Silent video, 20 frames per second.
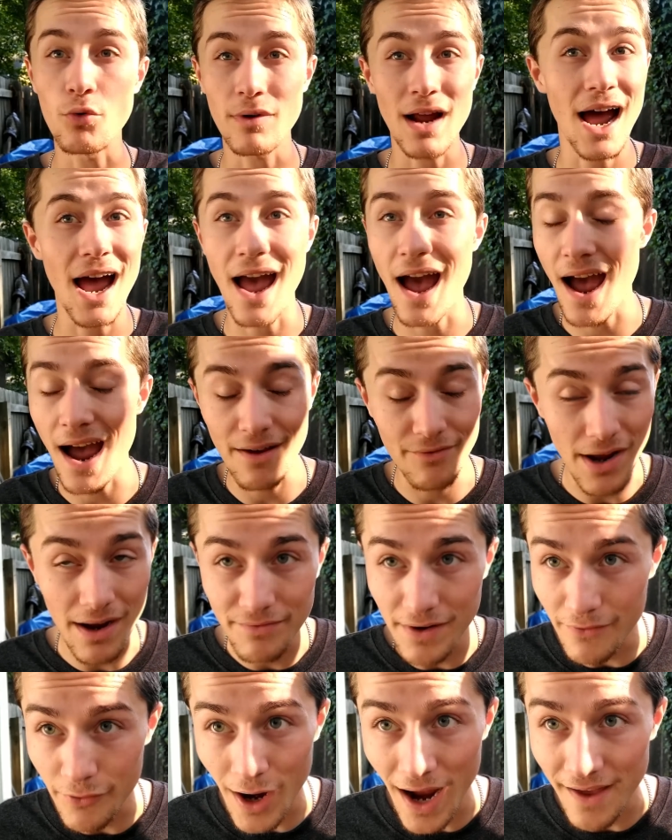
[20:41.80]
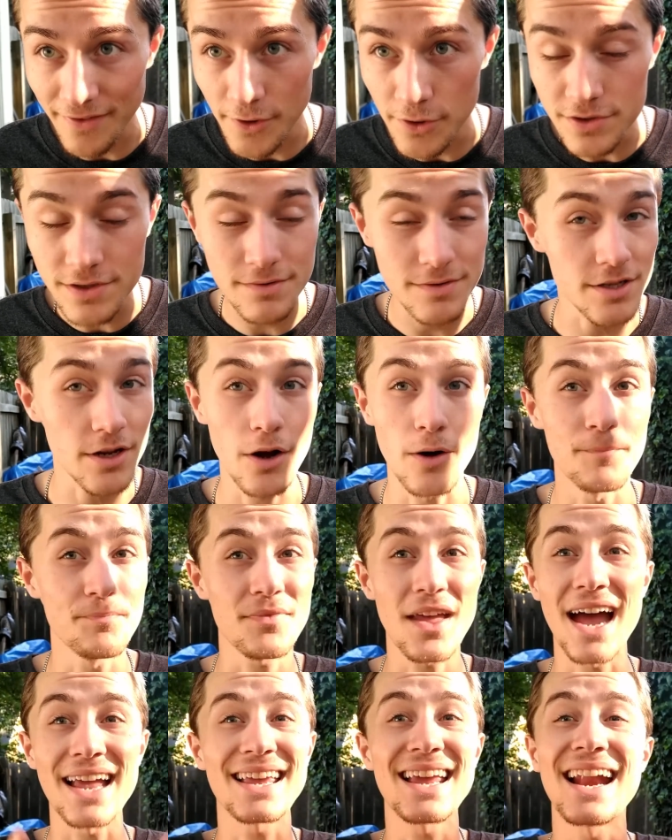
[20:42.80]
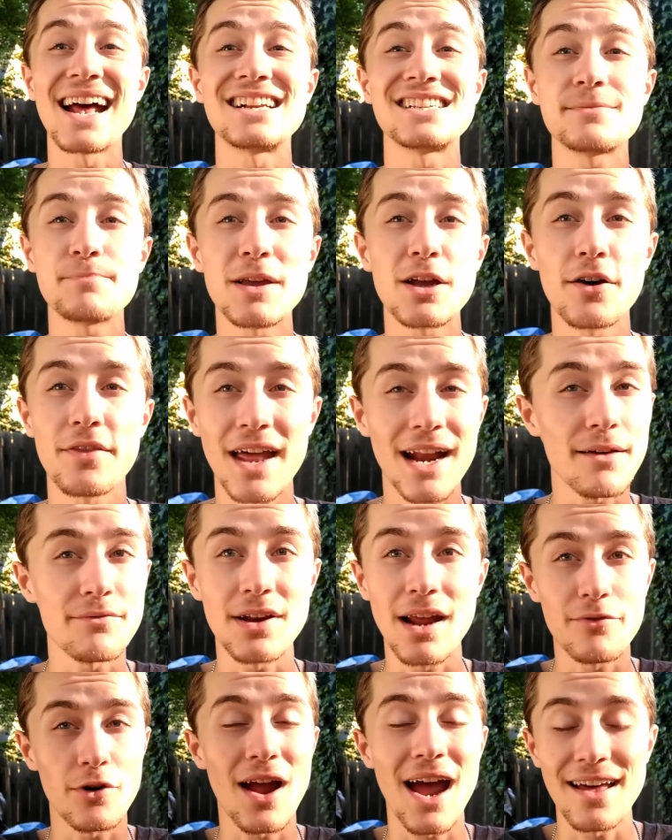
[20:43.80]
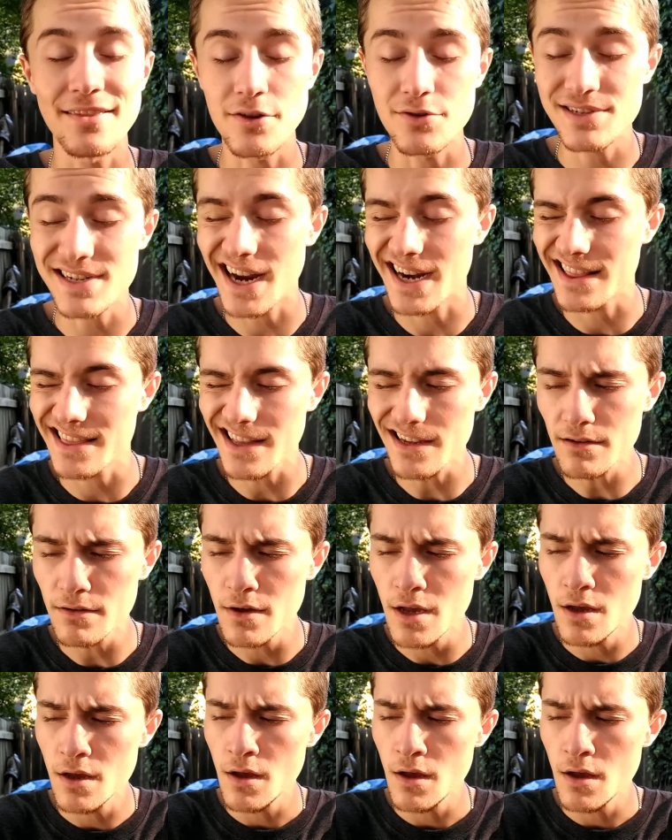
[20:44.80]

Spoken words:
I've never had those, so I cannot speak on that. I've never had those kind of thing.